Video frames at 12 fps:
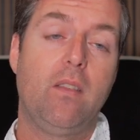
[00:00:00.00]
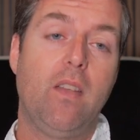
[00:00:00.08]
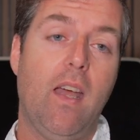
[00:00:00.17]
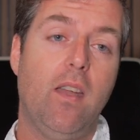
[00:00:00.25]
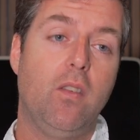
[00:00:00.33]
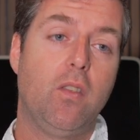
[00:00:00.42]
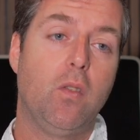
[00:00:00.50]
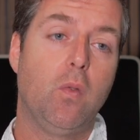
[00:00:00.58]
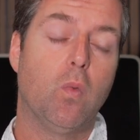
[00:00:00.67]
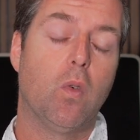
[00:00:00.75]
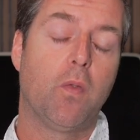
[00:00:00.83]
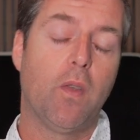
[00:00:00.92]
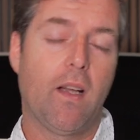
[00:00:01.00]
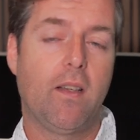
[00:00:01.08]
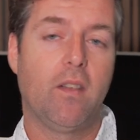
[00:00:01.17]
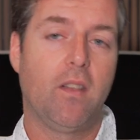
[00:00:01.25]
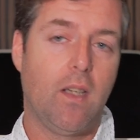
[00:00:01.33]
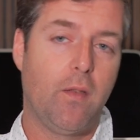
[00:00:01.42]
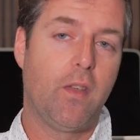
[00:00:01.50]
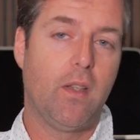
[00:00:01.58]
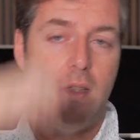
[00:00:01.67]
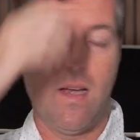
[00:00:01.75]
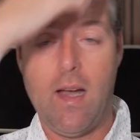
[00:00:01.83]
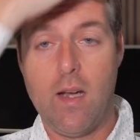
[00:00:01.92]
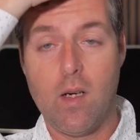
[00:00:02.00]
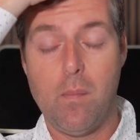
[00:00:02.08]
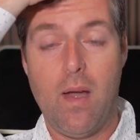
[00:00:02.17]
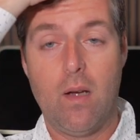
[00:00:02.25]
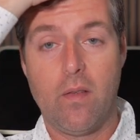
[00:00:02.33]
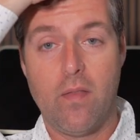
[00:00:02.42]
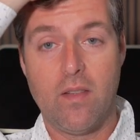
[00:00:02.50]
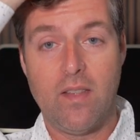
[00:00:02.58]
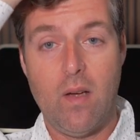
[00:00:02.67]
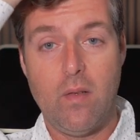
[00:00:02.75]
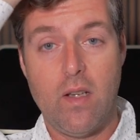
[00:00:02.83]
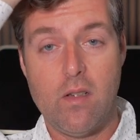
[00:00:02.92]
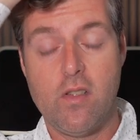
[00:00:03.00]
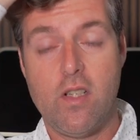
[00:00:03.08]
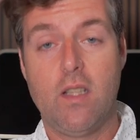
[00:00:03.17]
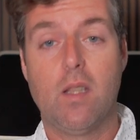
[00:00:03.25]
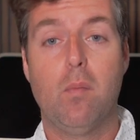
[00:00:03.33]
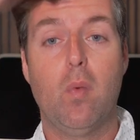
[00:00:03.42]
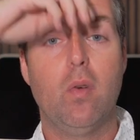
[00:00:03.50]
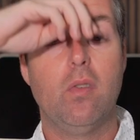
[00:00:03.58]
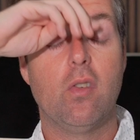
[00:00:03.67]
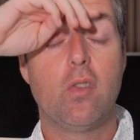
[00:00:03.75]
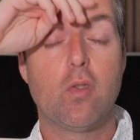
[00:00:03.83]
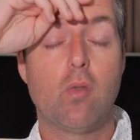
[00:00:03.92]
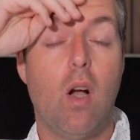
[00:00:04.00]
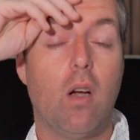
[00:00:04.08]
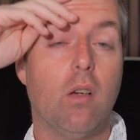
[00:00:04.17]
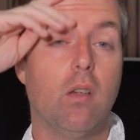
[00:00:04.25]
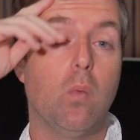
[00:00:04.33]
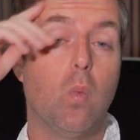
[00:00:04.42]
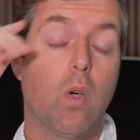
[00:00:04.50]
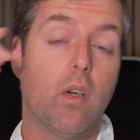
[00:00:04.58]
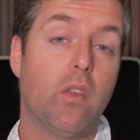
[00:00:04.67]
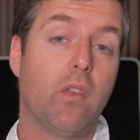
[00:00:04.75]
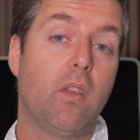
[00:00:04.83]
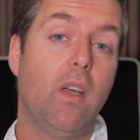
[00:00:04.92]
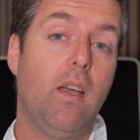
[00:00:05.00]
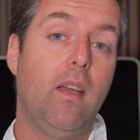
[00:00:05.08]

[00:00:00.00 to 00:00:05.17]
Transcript: tend to reflect a significantly higher amount of the sound energy, and the modes are stronger and worse.